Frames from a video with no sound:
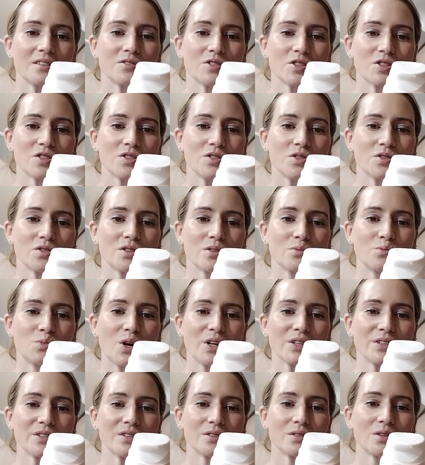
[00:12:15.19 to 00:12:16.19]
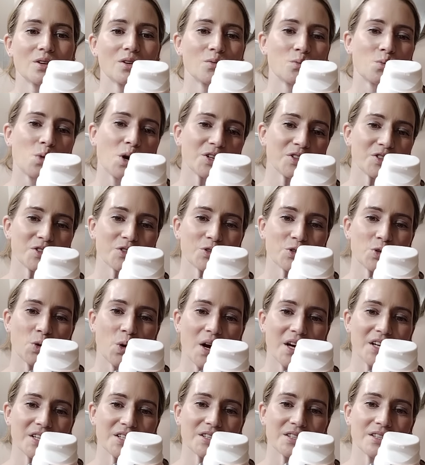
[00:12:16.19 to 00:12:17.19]
Just use it once, oh, once or
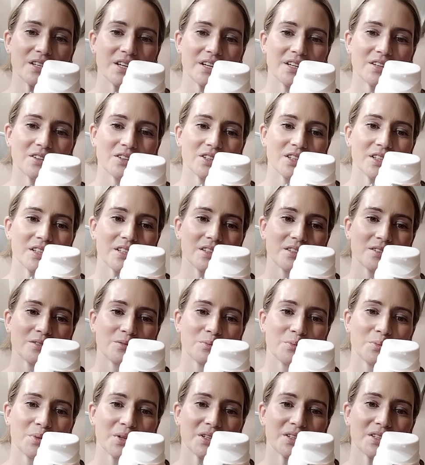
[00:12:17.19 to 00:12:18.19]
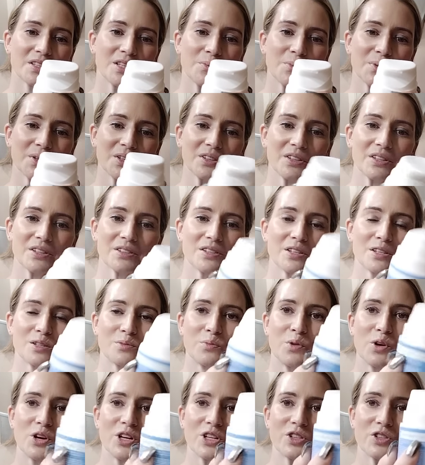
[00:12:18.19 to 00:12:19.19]
twice daily, but typically it says
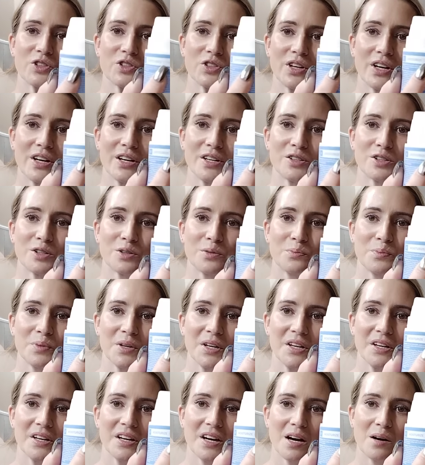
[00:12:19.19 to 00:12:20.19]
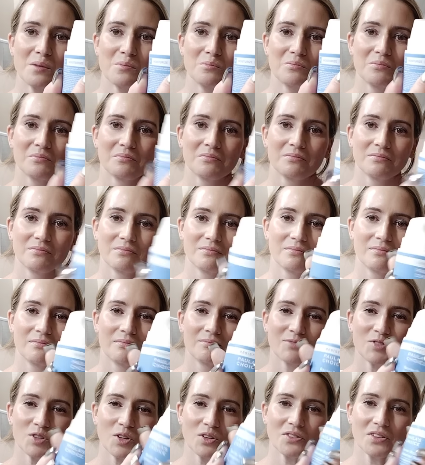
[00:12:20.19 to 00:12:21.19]
moisturize PM.
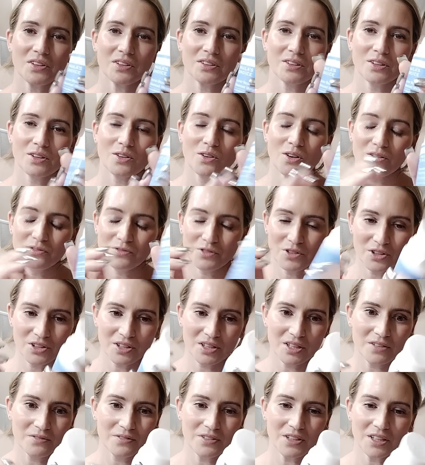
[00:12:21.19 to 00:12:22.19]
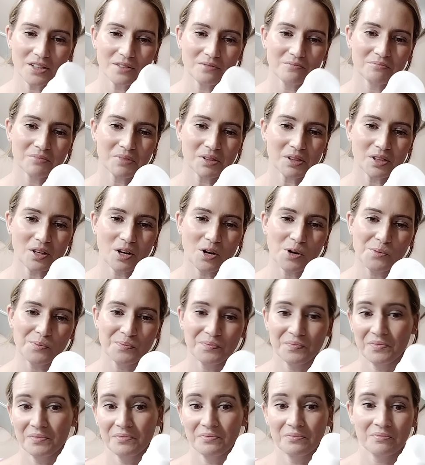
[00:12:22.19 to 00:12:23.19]
So I think they're going for the evening. So
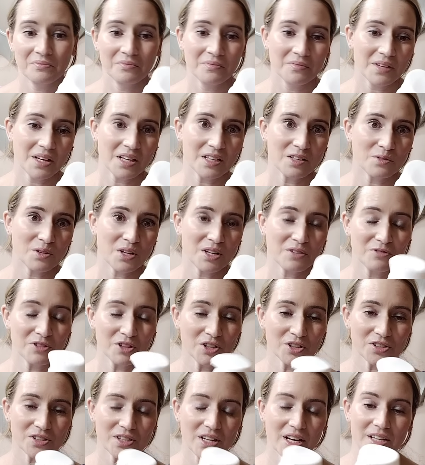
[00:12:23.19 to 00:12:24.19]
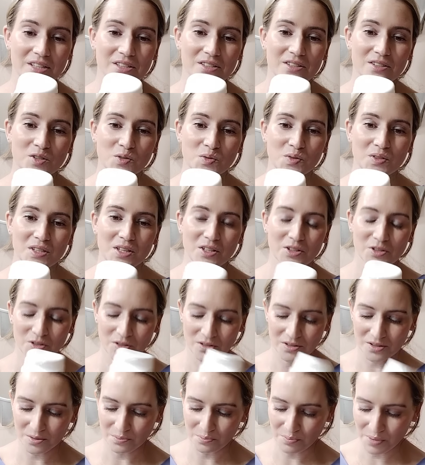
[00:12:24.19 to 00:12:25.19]
anyway, it feels nice. This one's also
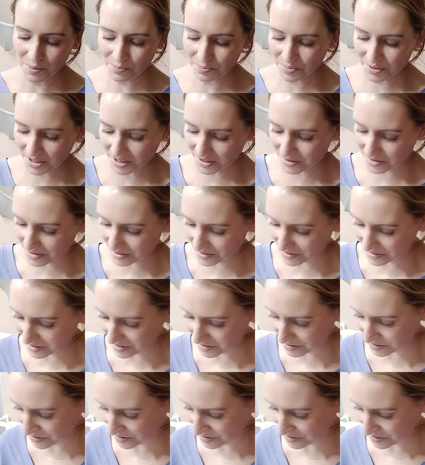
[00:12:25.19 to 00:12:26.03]
has some peptides in there.